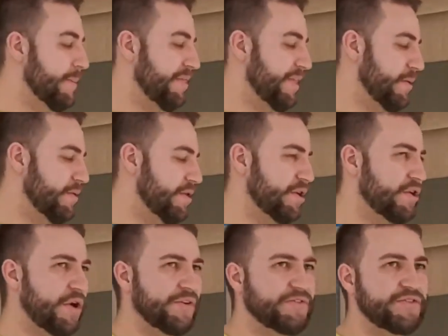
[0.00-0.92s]
But they were a
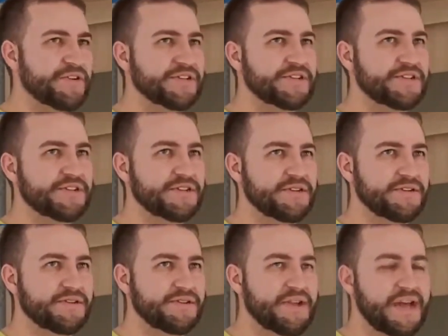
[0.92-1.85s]
conference
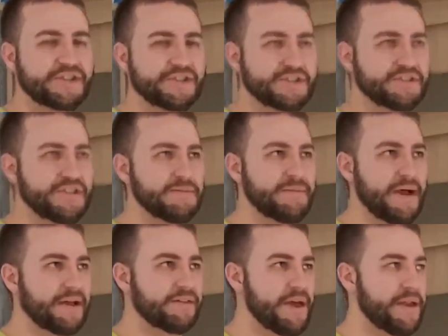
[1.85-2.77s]
national team
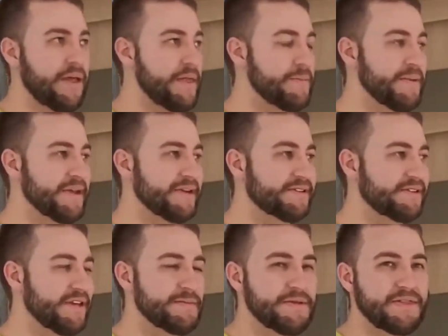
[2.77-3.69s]
back then, and they beat a
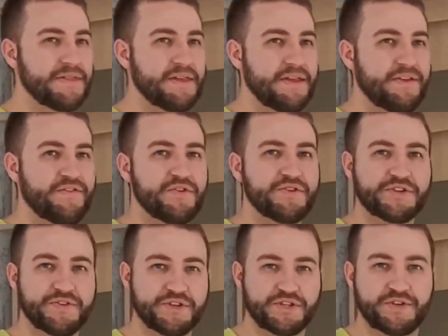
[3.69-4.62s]
team in the
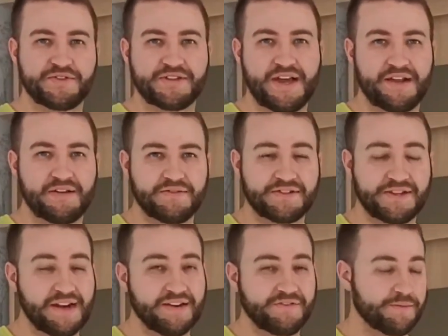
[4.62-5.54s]
first division of
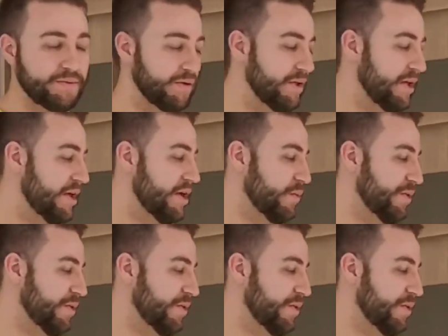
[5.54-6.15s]
Italian football,